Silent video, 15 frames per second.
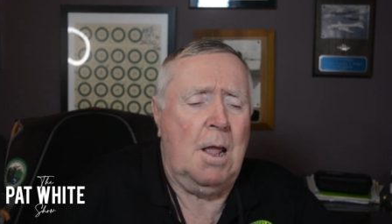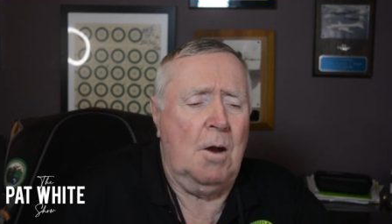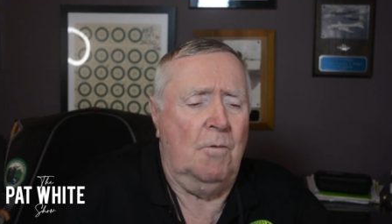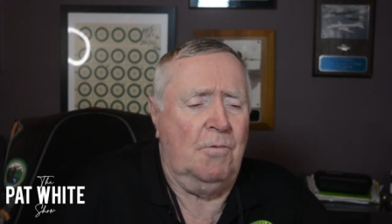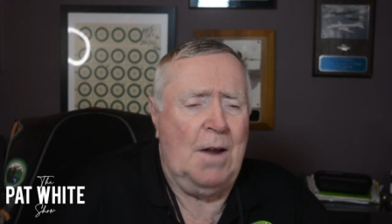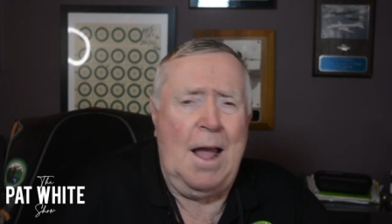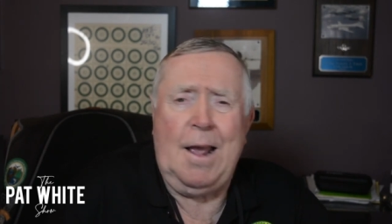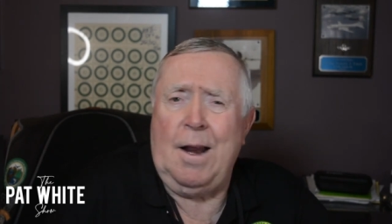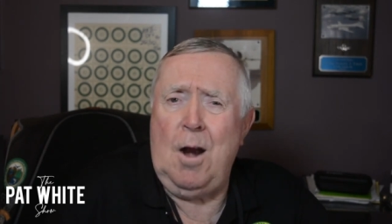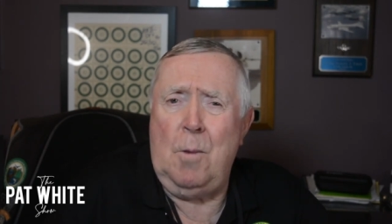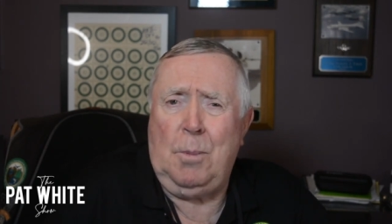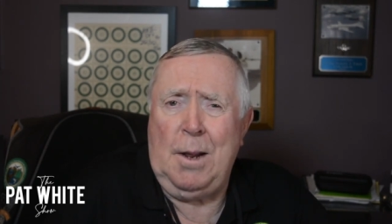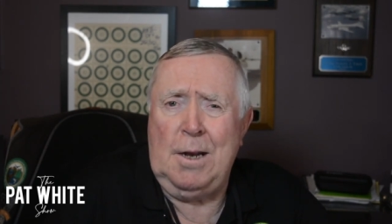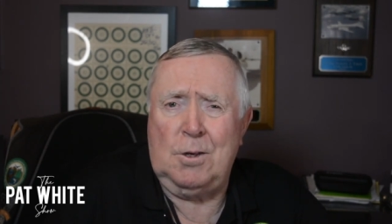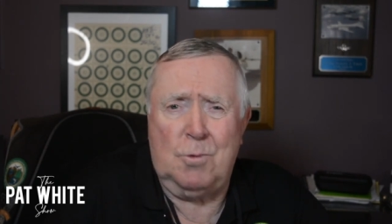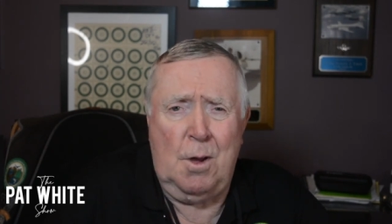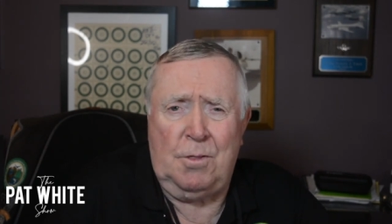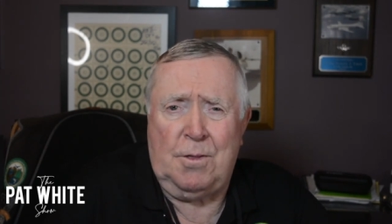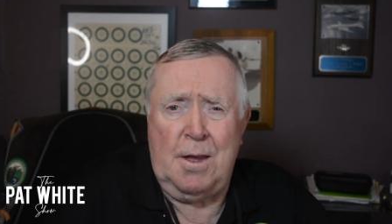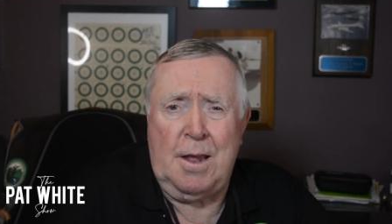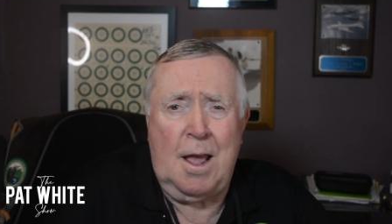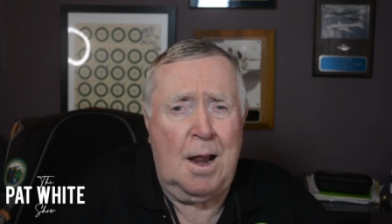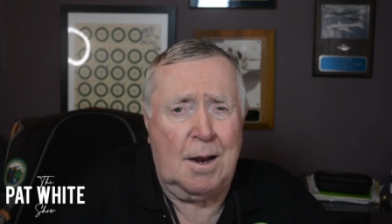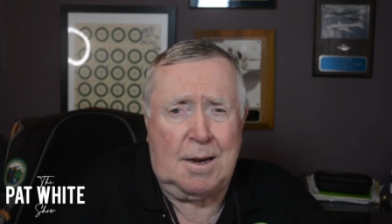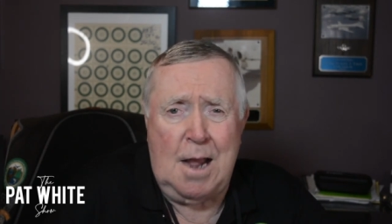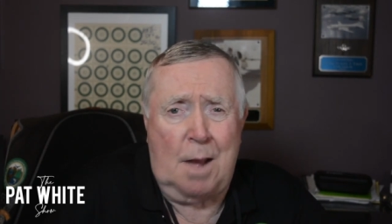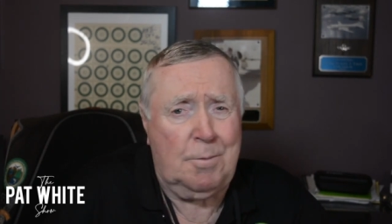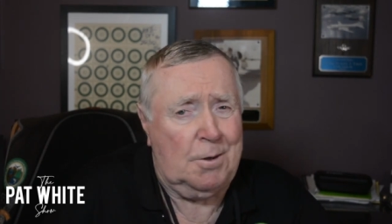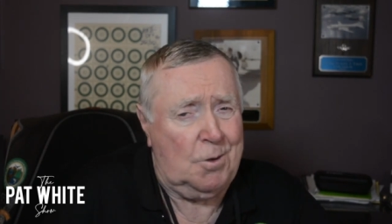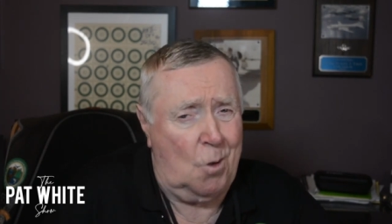Flying an airplane is one thing.
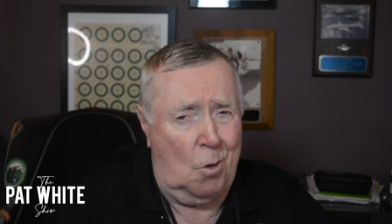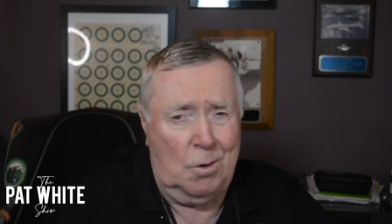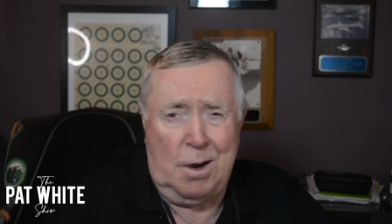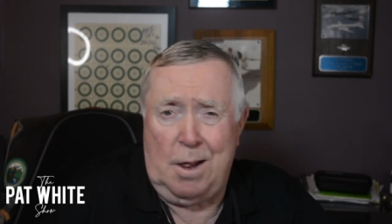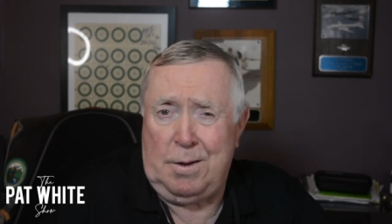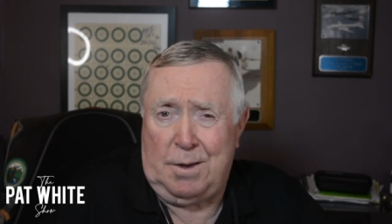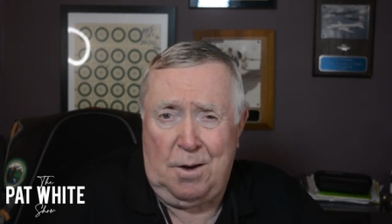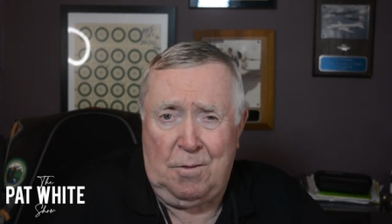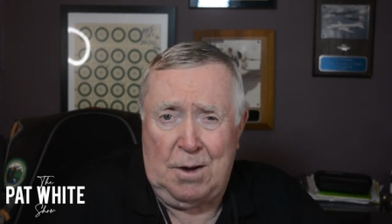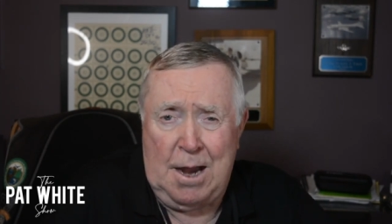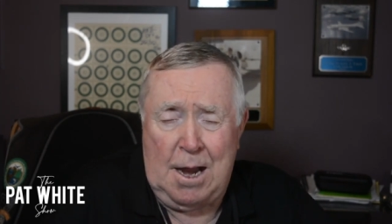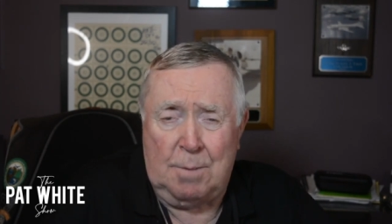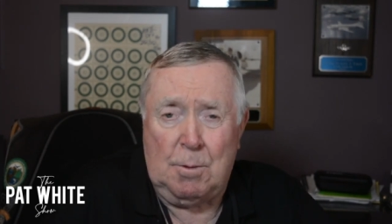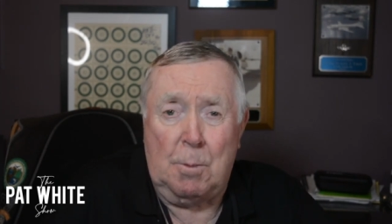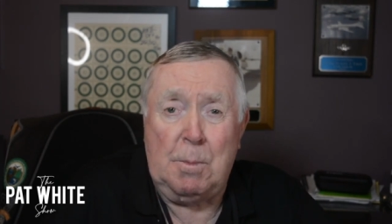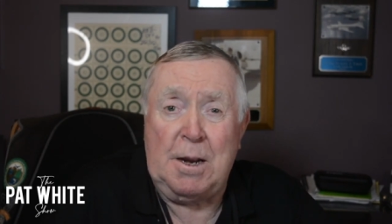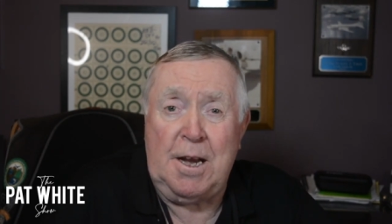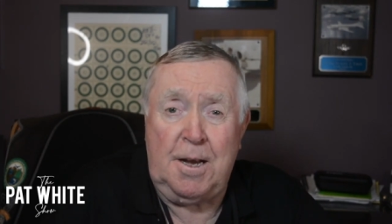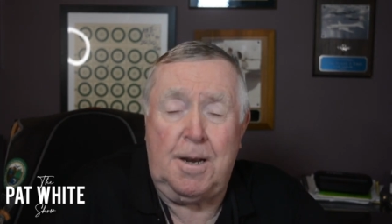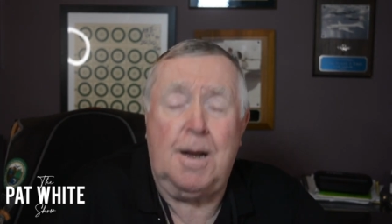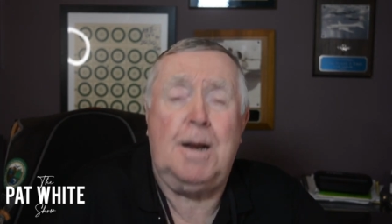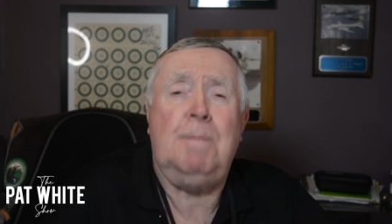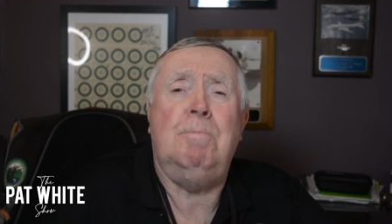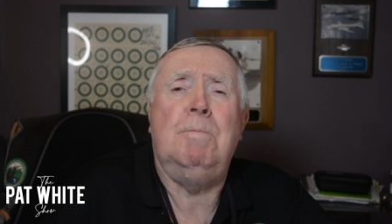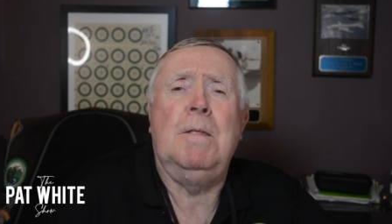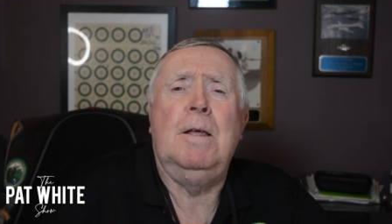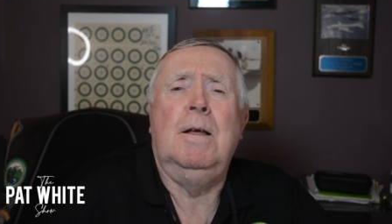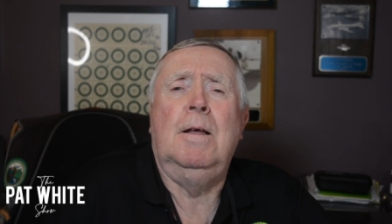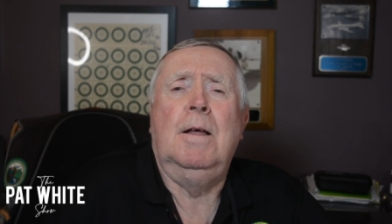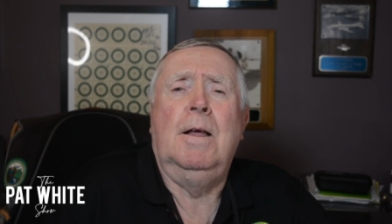Helicopter is a whole different animal, but he did it.
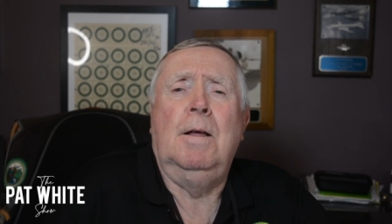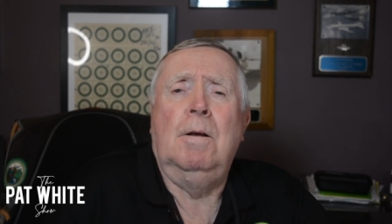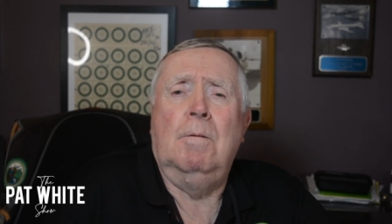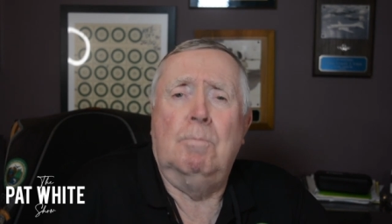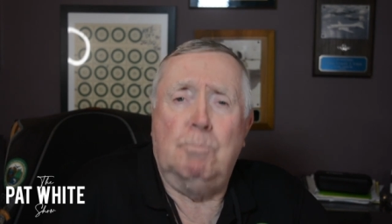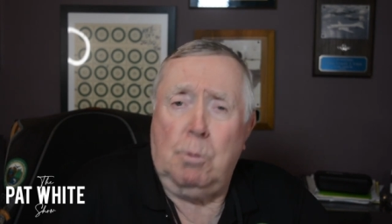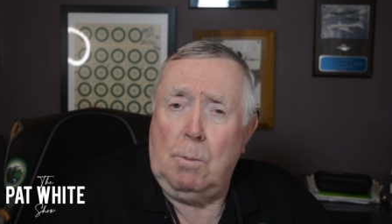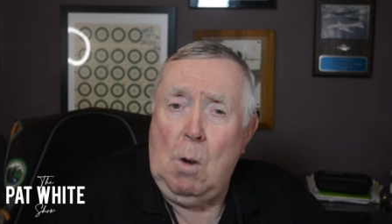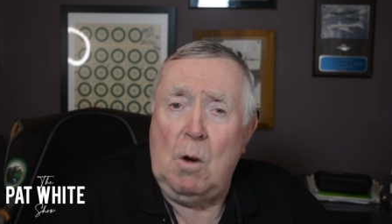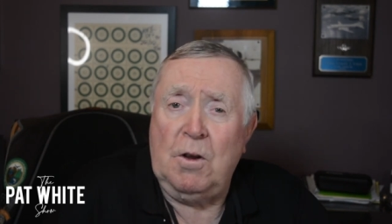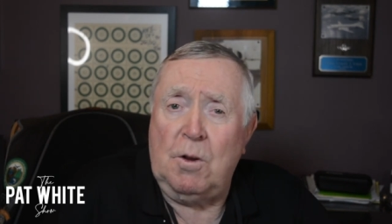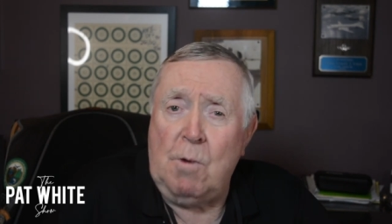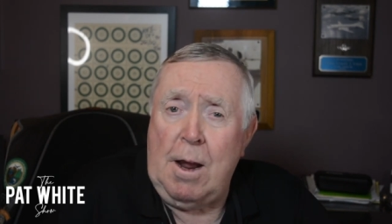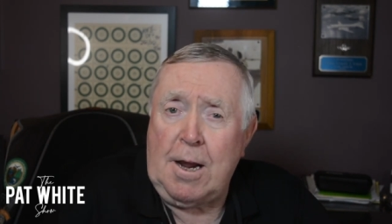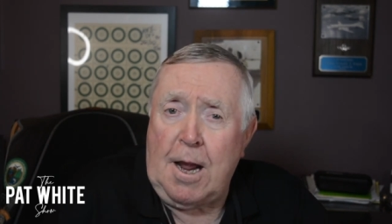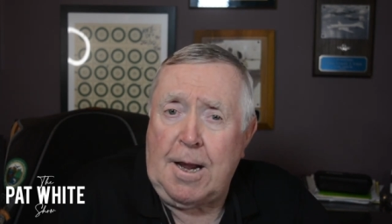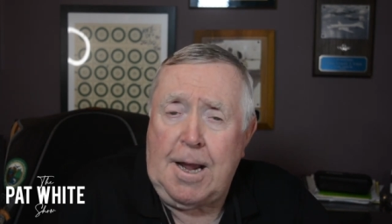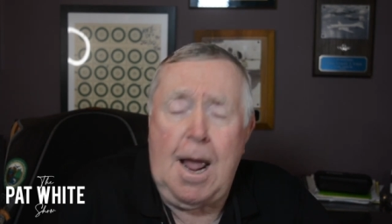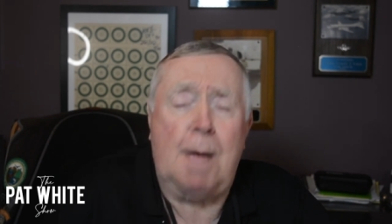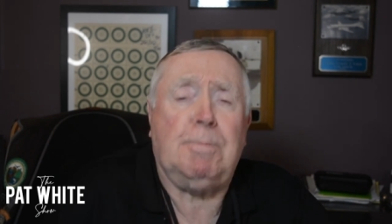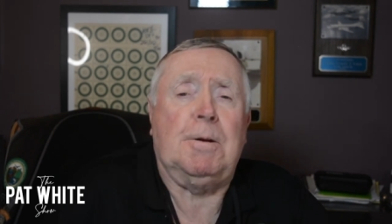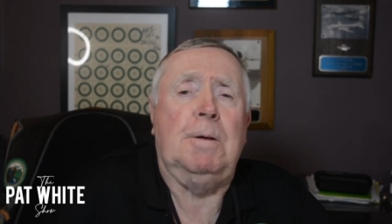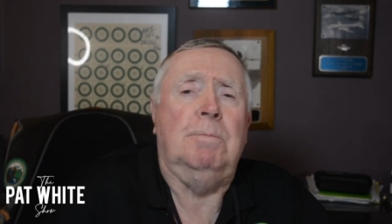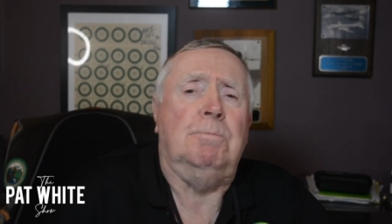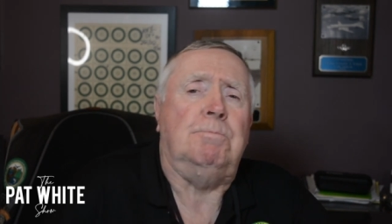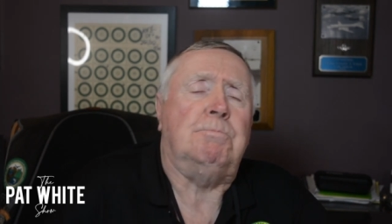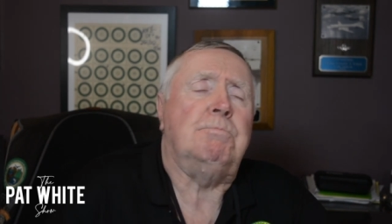Promoted to the rank of captain.